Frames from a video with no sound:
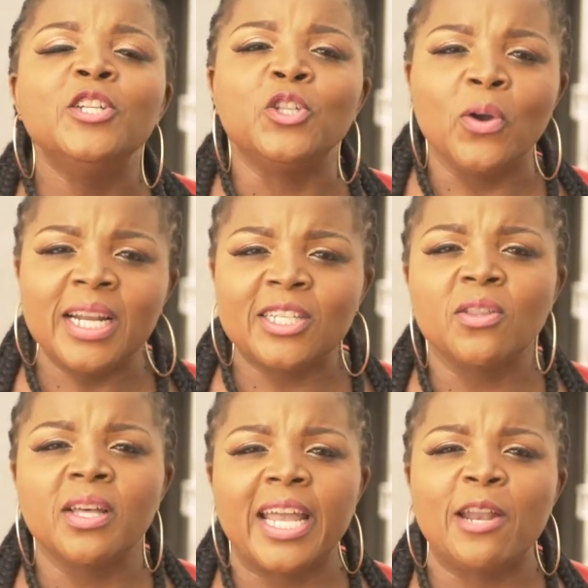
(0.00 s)
Join us
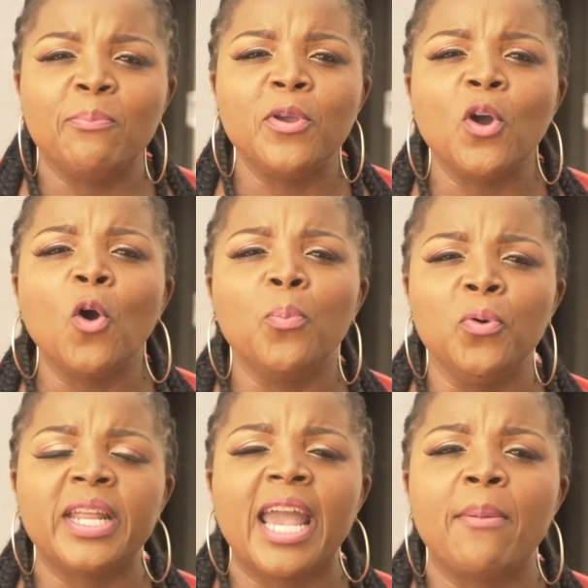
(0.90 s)
on the NPO
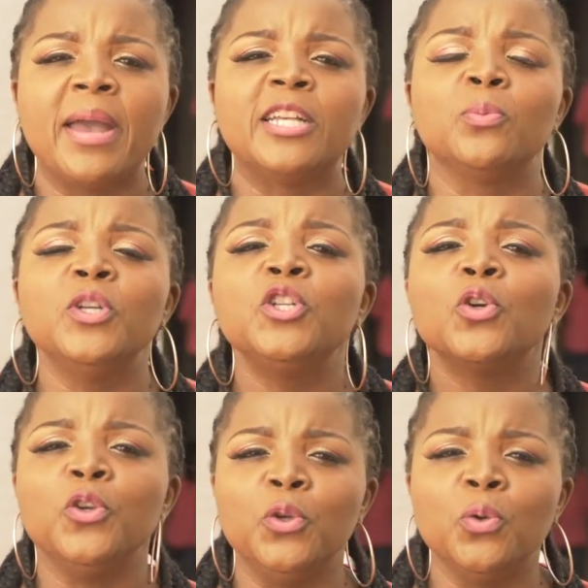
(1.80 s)
Bootcamp as we
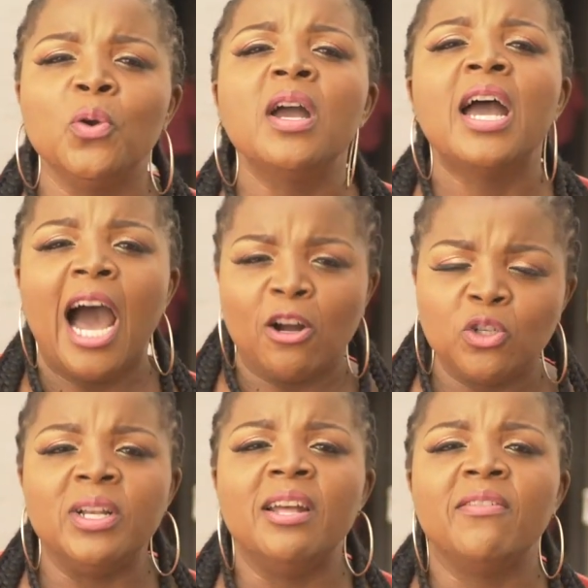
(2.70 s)
show you how
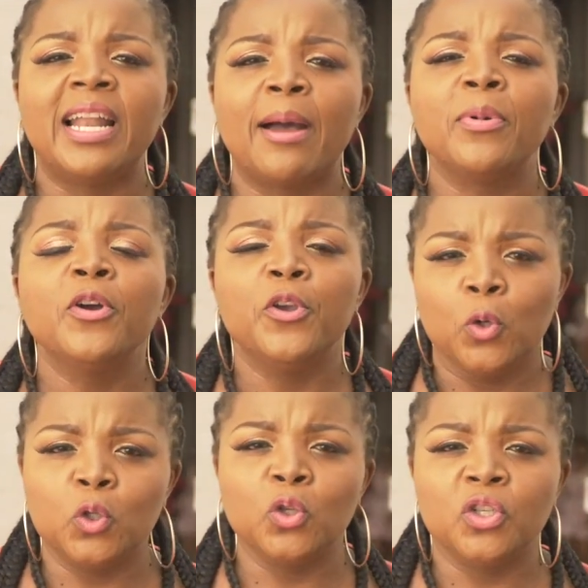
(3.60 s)
to level up
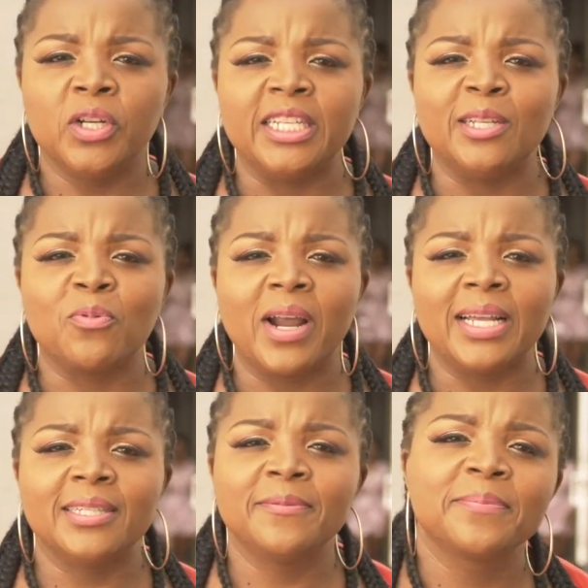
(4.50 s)
your social enterprise.